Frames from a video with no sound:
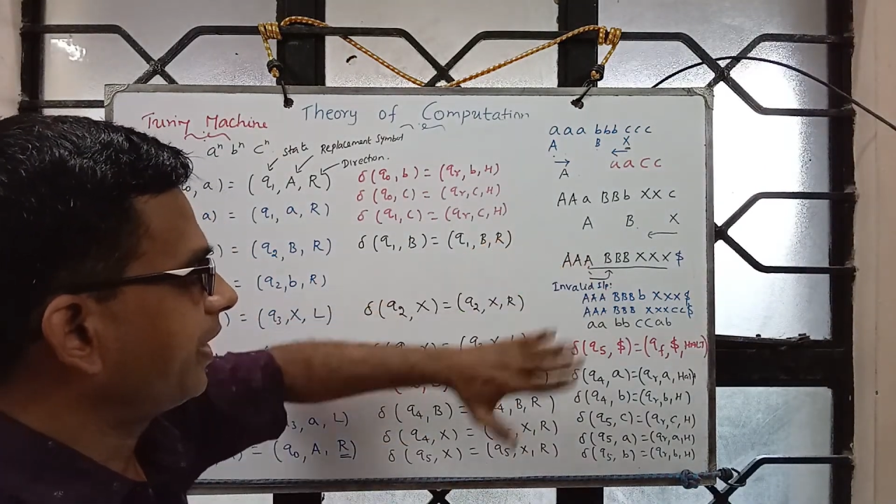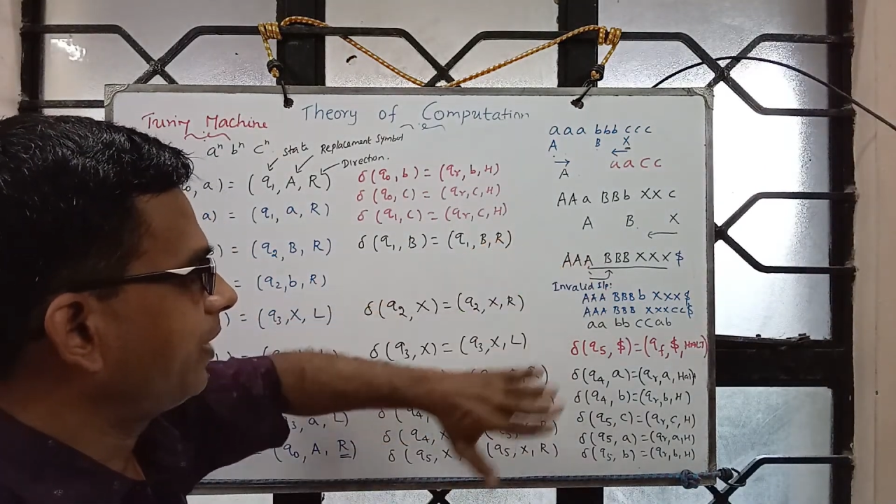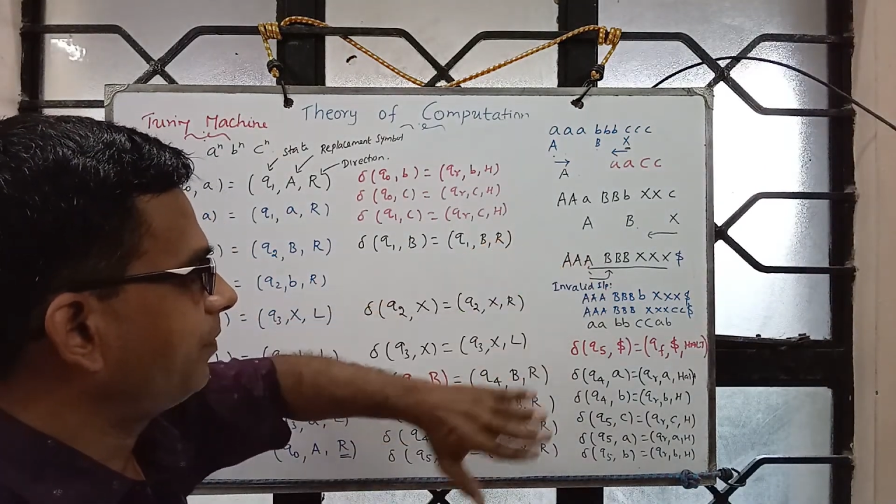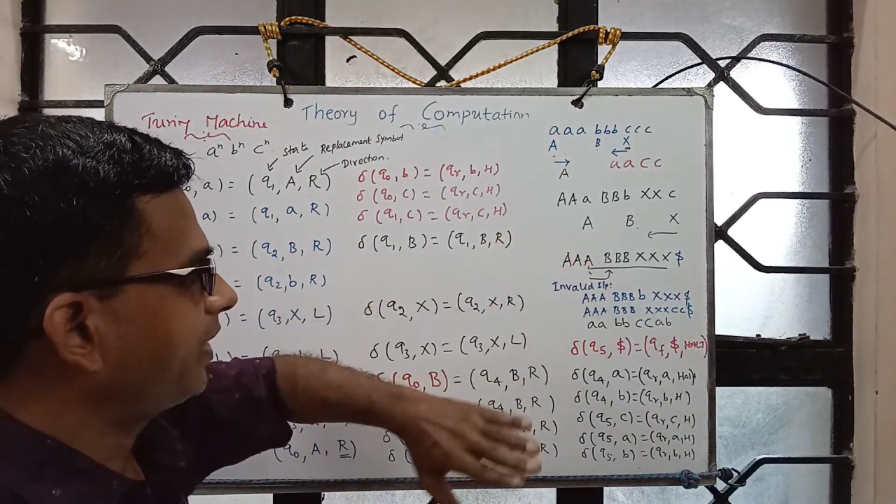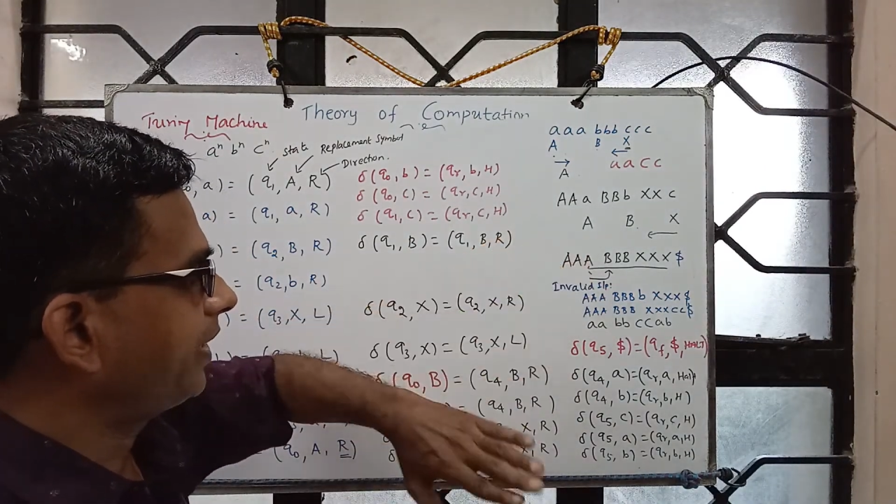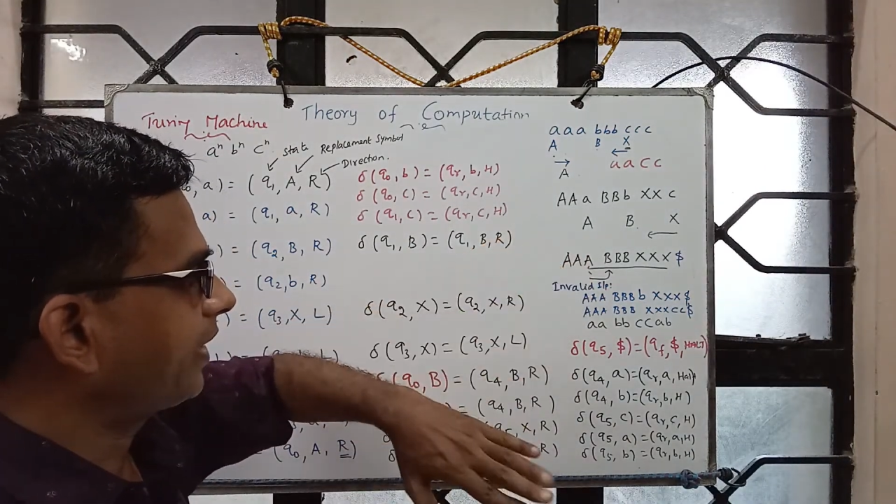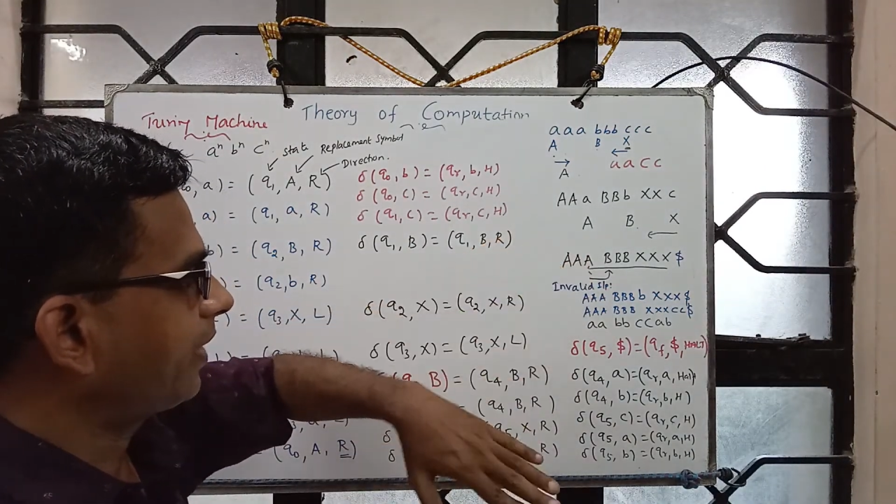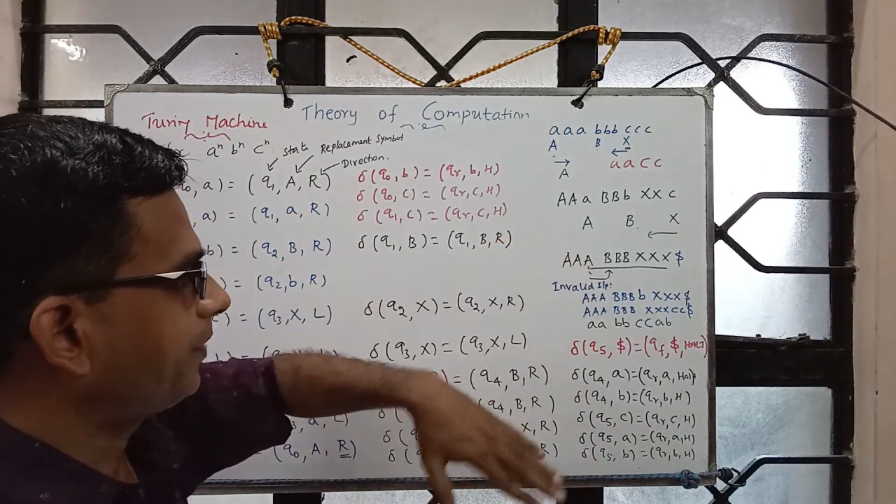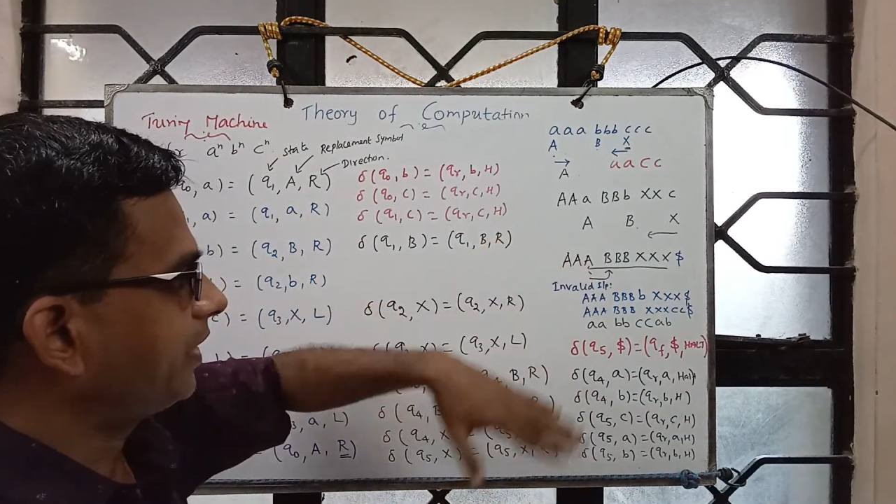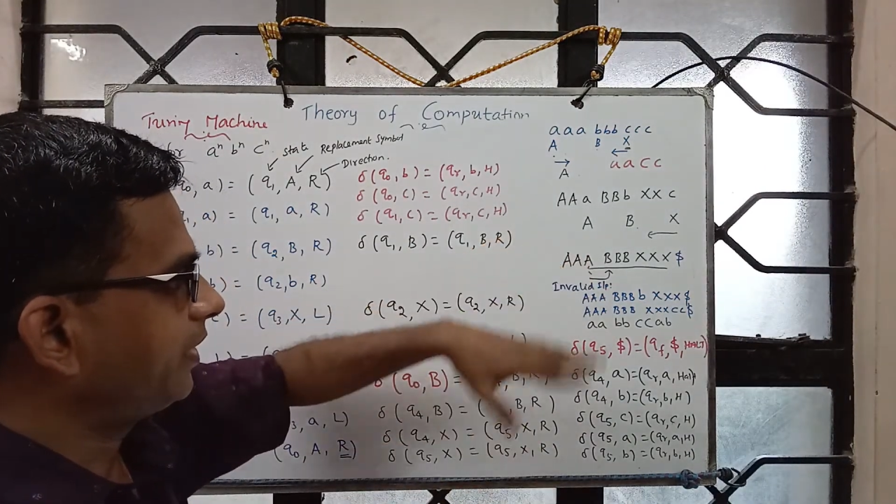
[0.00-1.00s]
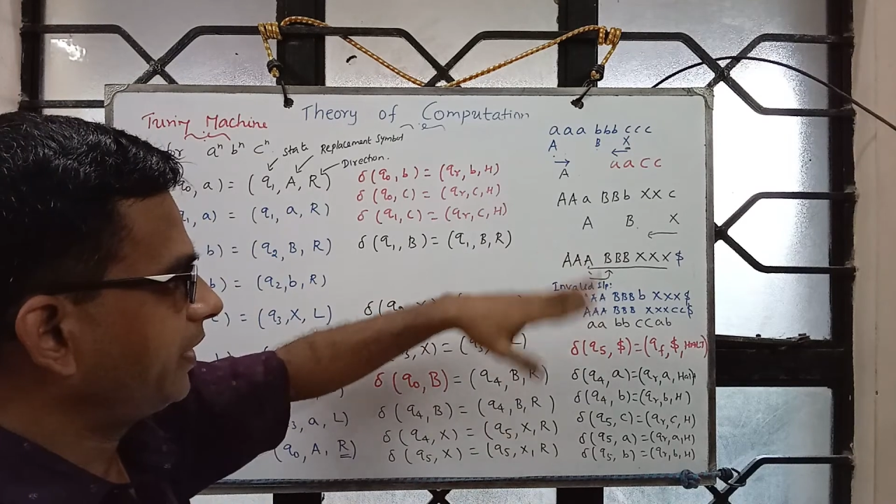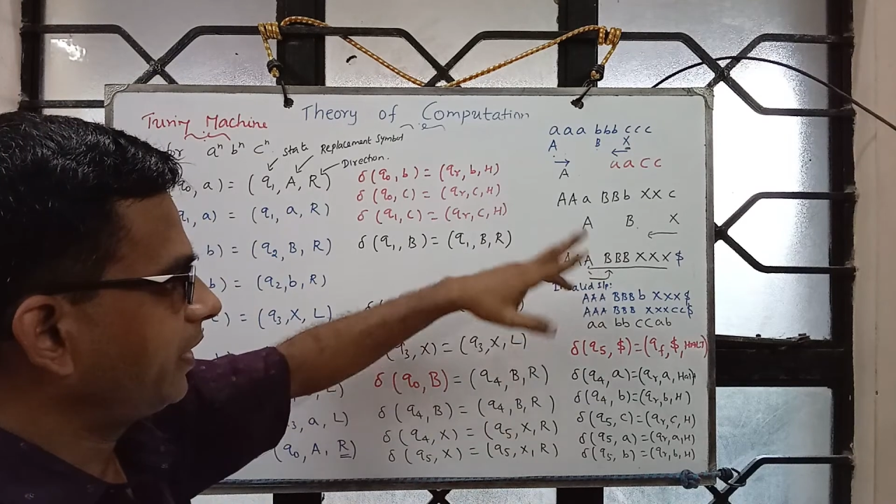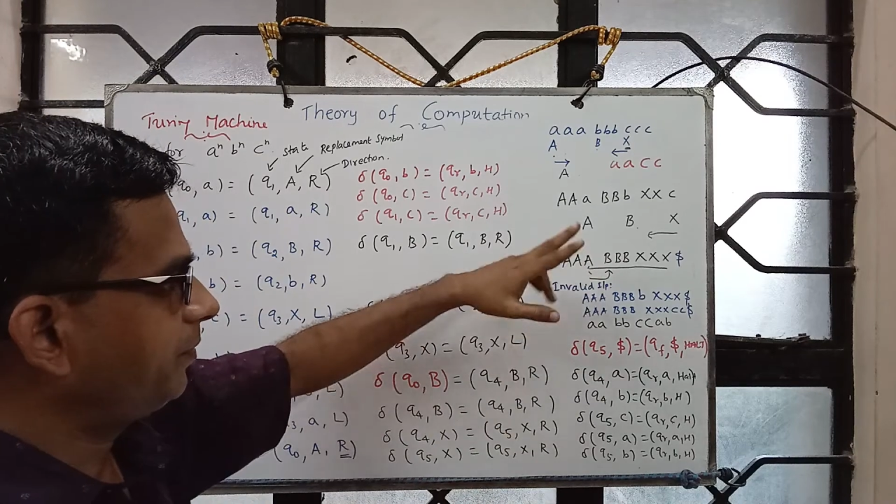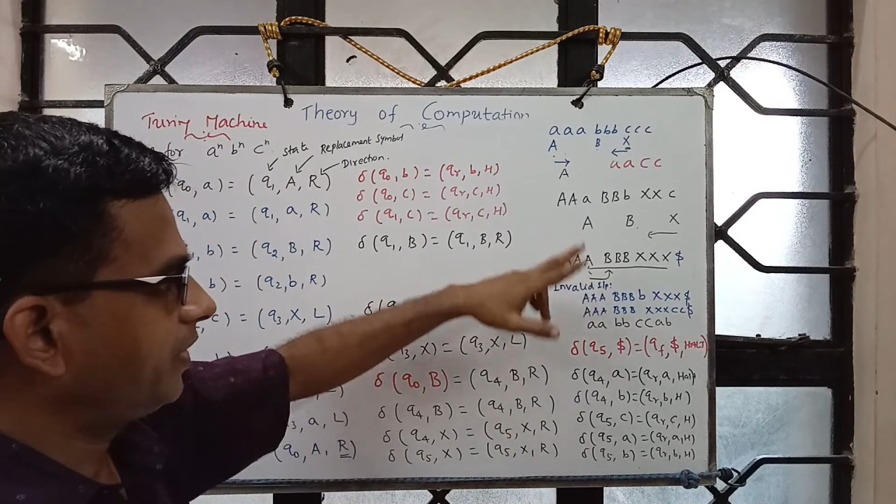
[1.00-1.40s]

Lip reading: A by capital A,